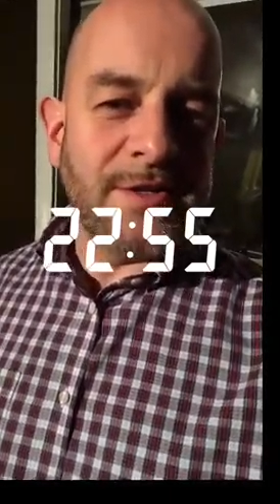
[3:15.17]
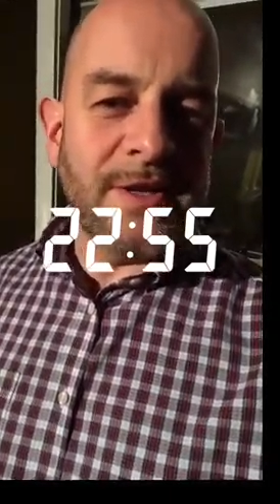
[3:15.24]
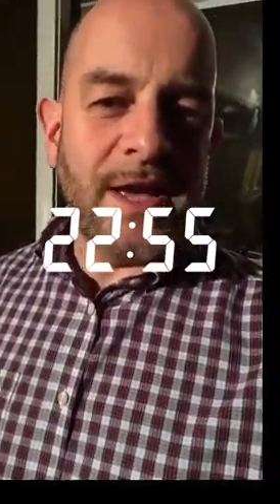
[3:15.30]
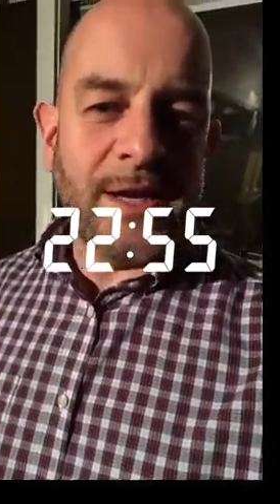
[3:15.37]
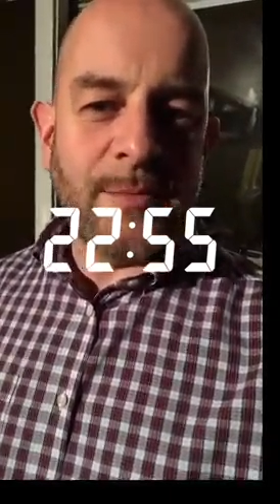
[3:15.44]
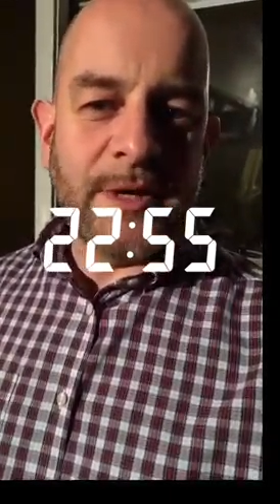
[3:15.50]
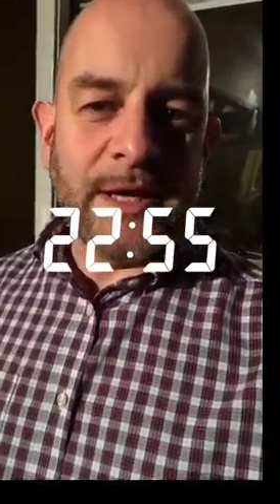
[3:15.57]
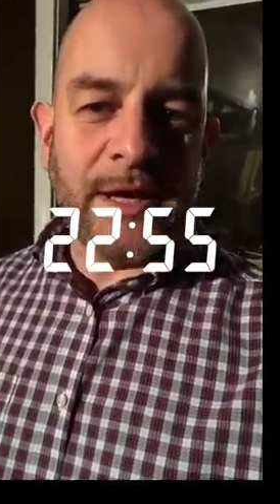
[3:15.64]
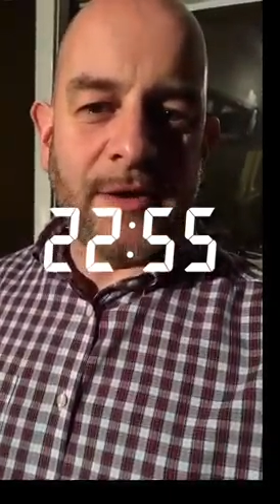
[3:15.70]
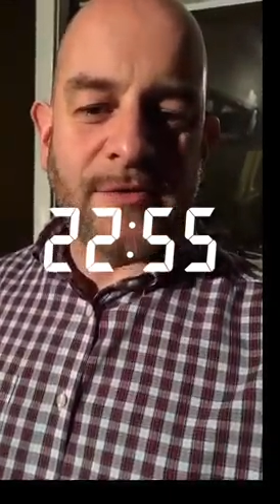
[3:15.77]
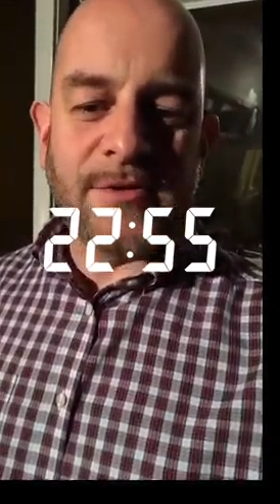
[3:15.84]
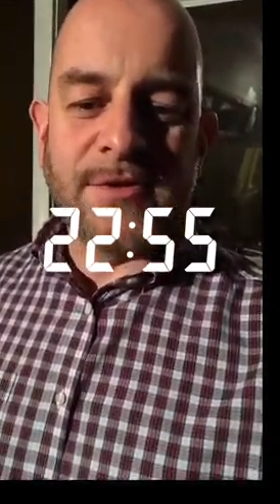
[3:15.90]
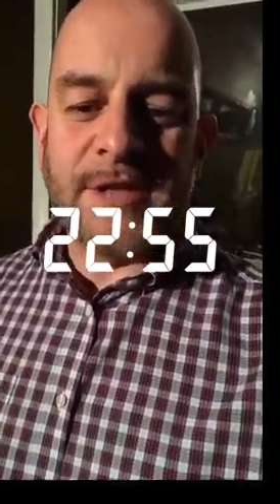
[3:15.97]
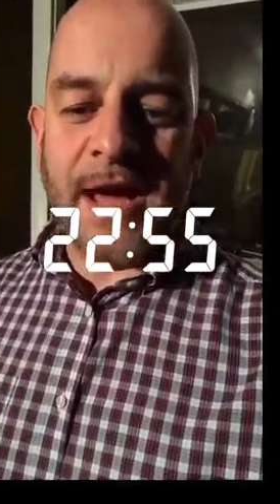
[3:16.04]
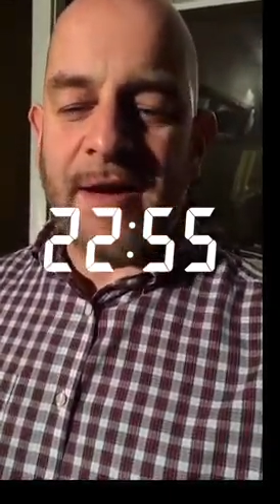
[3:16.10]
anybody
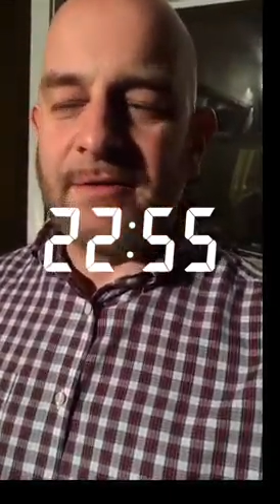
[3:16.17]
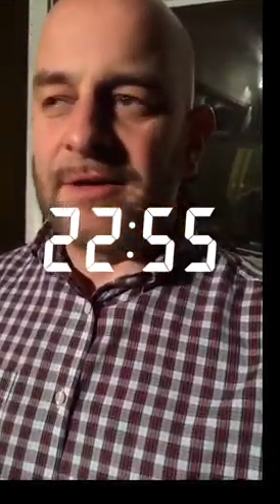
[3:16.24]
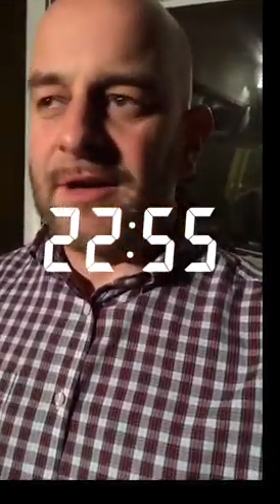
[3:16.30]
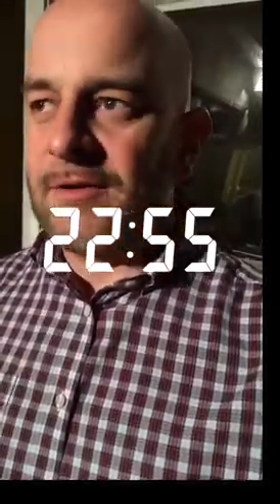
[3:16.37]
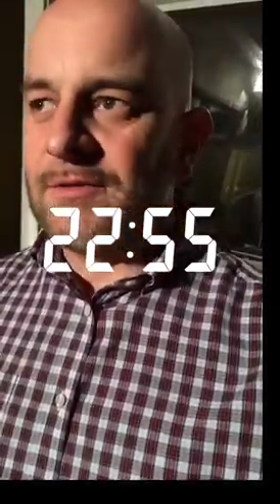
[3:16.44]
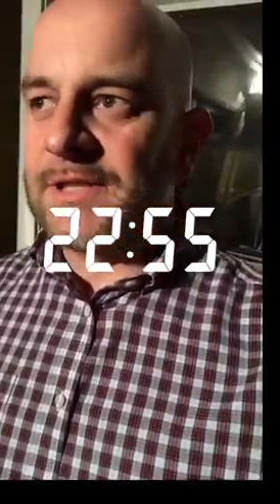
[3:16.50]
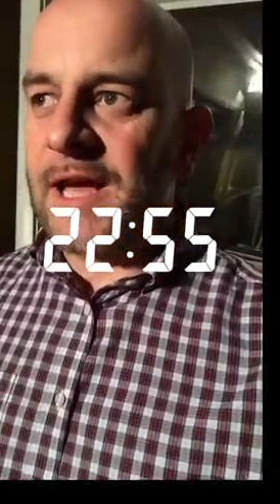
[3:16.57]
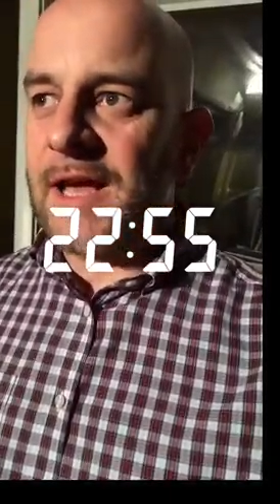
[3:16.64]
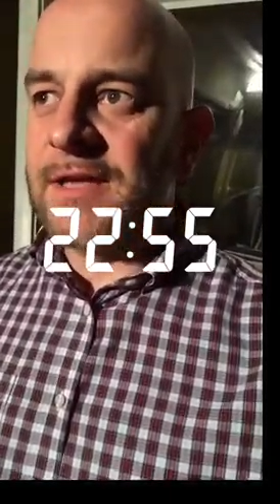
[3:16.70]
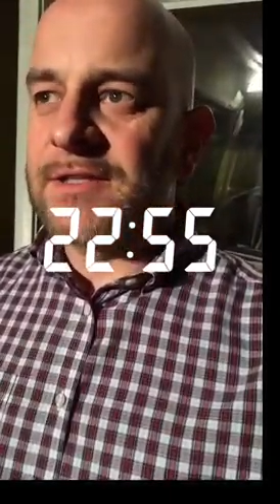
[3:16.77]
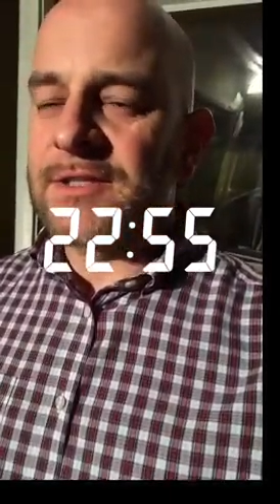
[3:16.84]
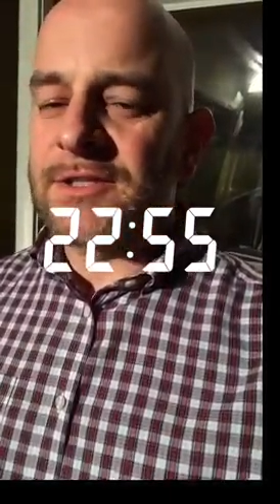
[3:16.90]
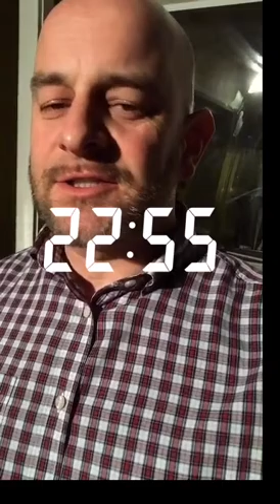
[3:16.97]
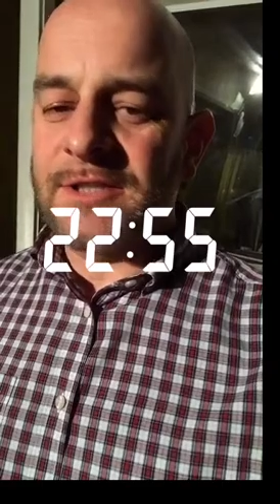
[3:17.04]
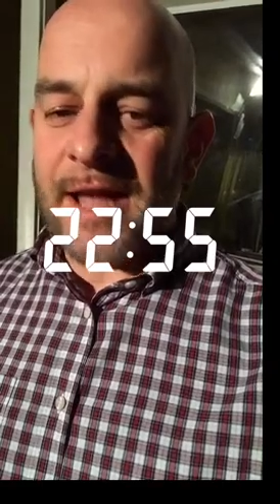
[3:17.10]
else download their
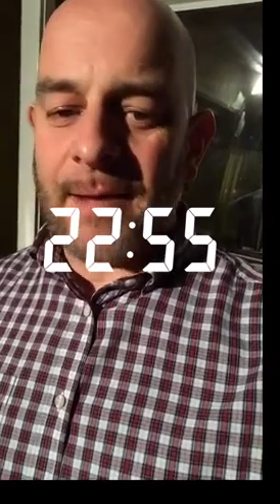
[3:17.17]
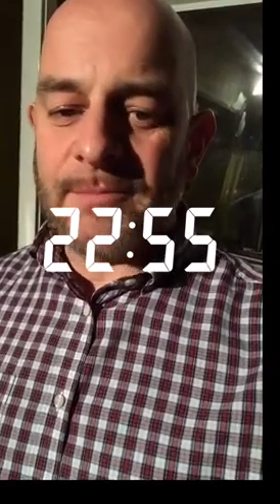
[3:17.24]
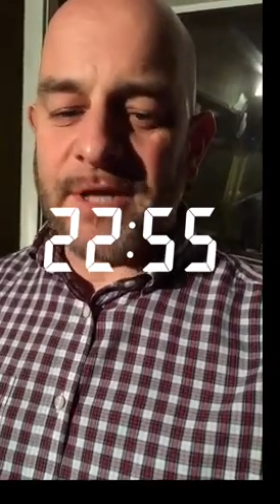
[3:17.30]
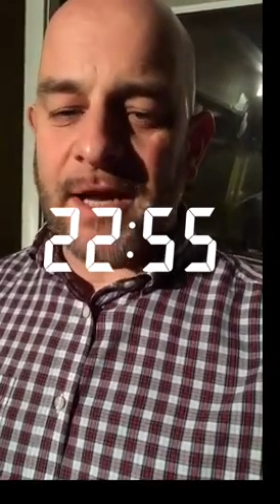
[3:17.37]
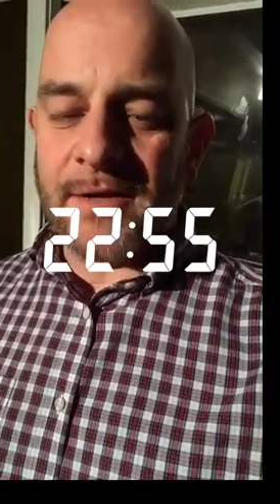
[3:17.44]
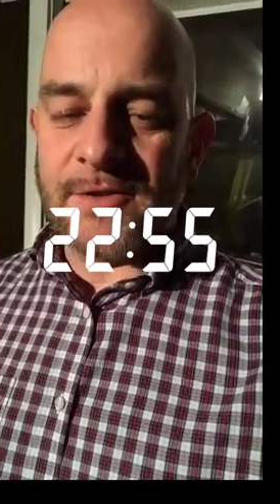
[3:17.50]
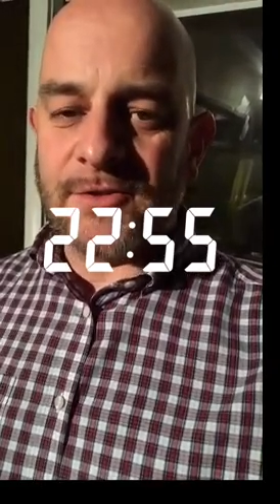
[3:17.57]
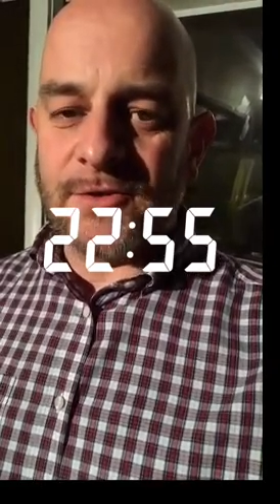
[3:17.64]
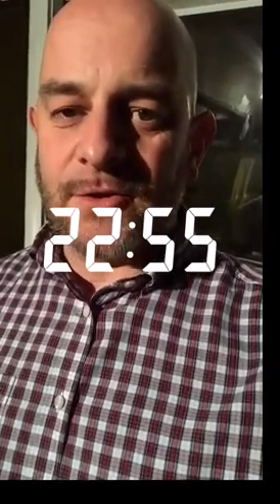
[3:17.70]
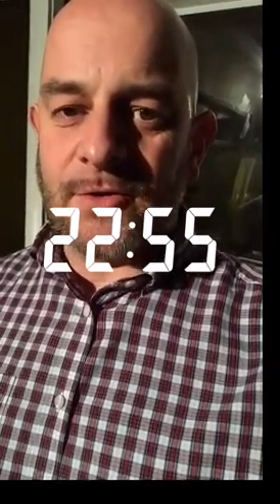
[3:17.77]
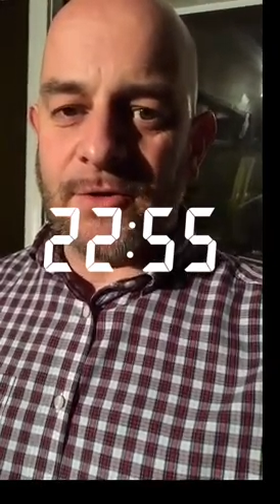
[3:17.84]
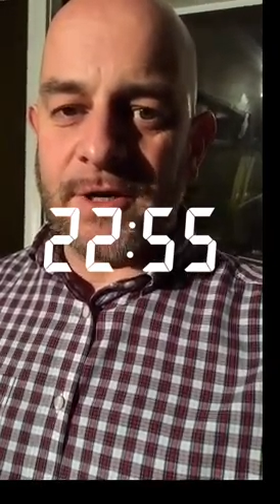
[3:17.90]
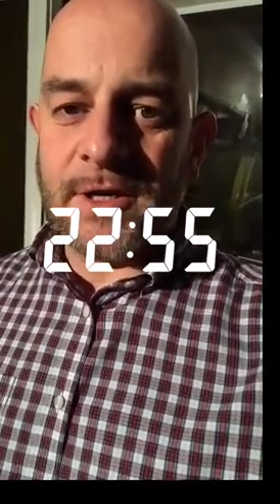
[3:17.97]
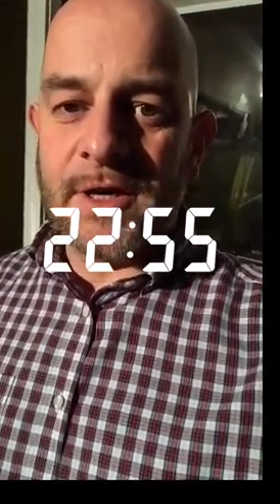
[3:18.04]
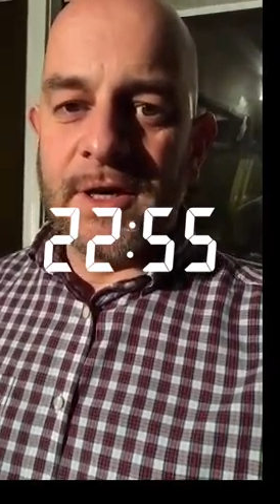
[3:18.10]
Snapchat
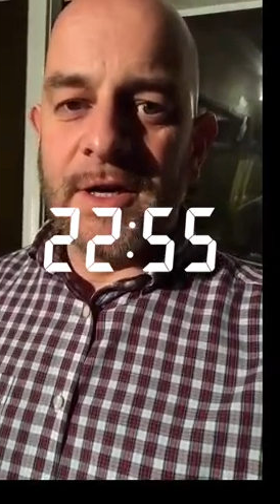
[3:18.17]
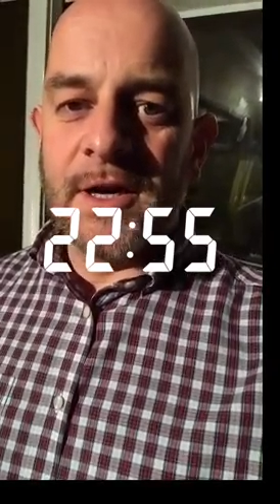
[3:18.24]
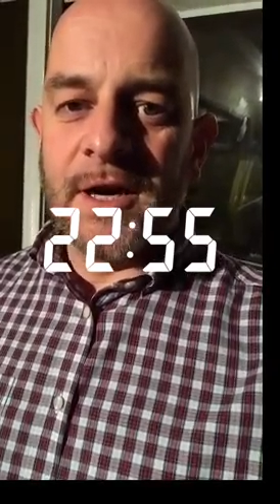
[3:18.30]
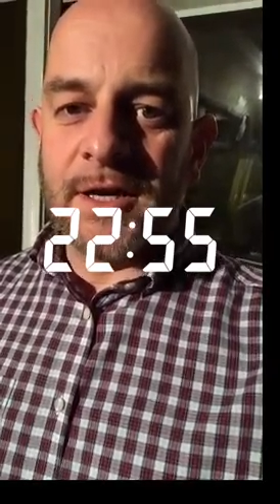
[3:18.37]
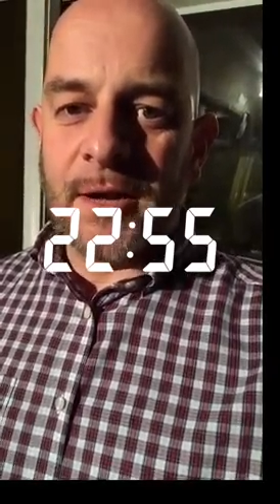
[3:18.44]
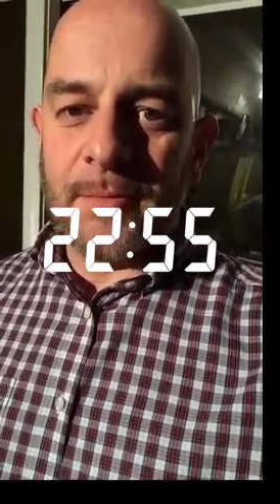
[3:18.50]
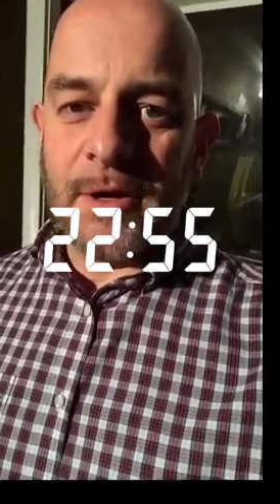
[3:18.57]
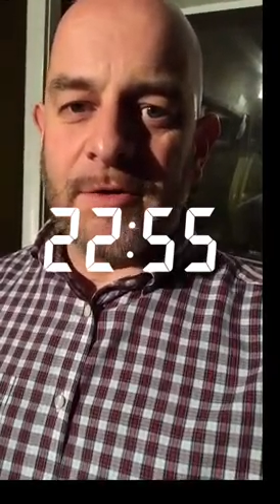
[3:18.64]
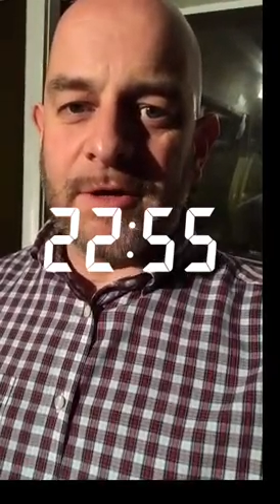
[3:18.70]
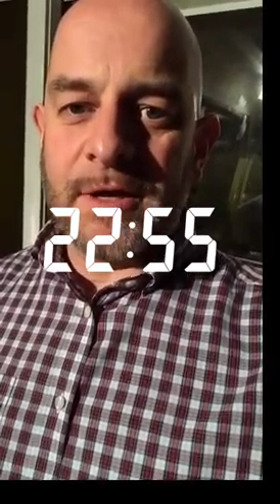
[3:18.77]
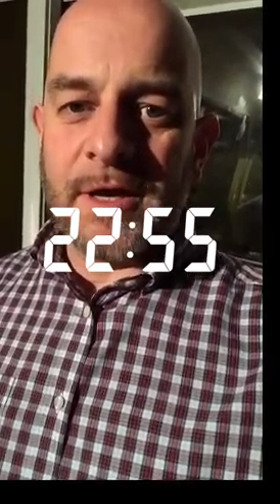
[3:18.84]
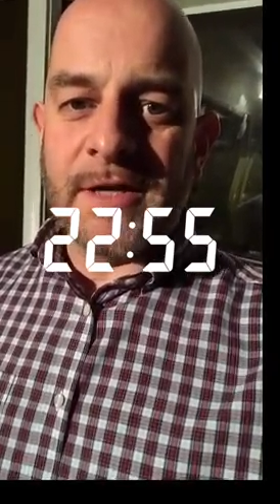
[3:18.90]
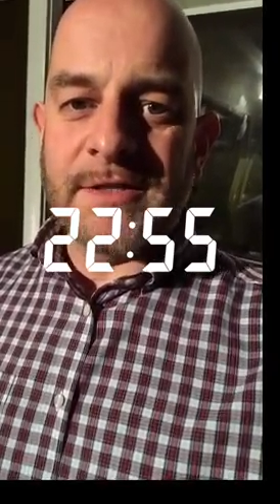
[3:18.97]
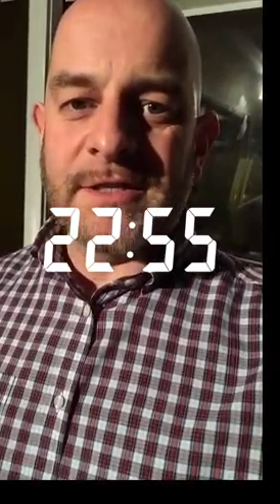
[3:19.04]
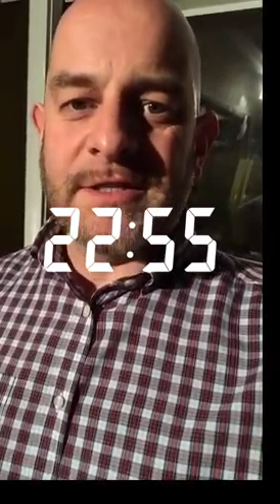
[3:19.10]
story and upload
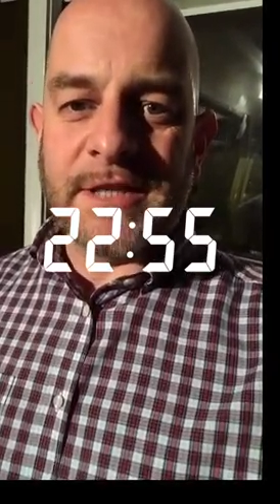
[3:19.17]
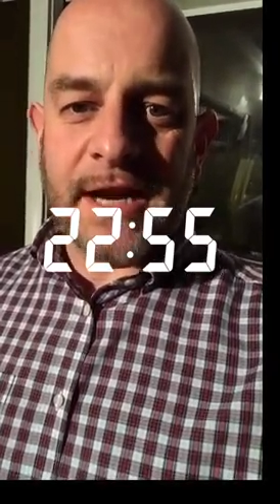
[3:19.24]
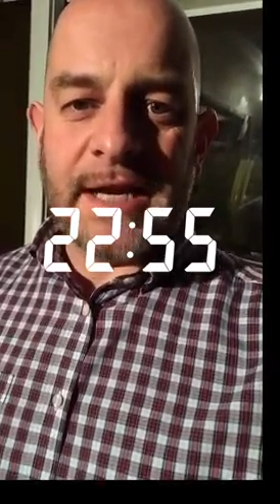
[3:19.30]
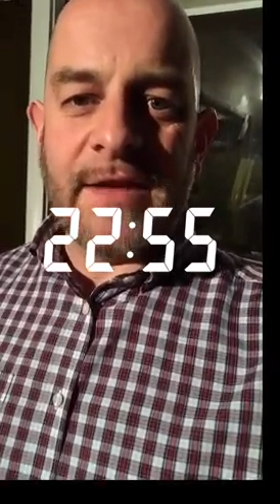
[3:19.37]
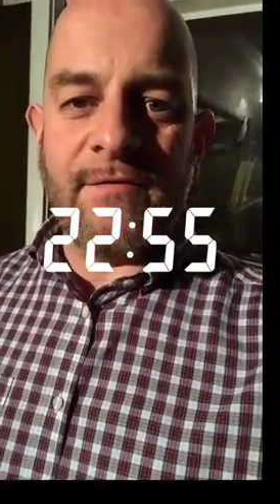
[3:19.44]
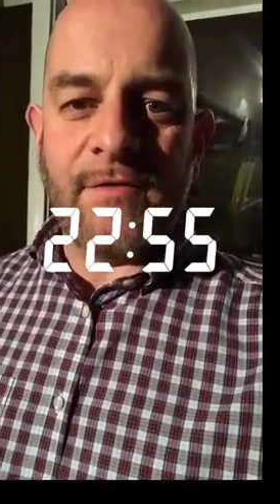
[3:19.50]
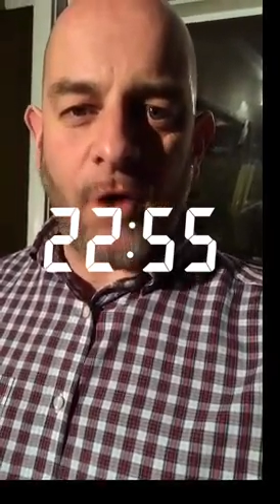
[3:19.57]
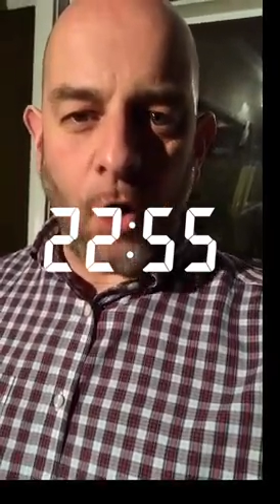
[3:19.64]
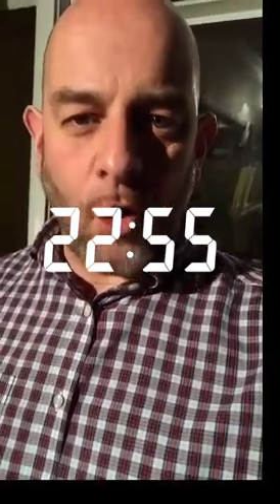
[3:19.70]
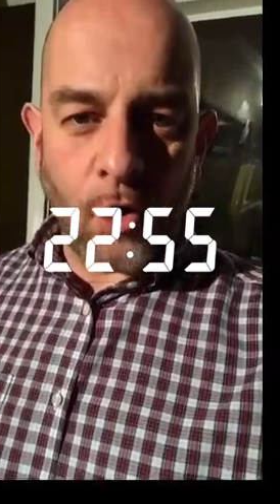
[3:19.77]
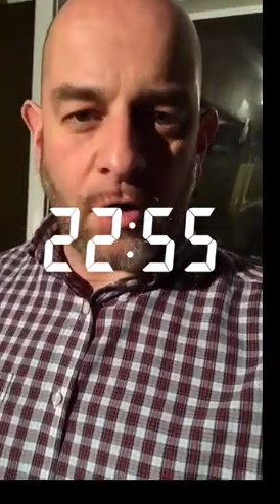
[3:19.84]
it as a daily vlog?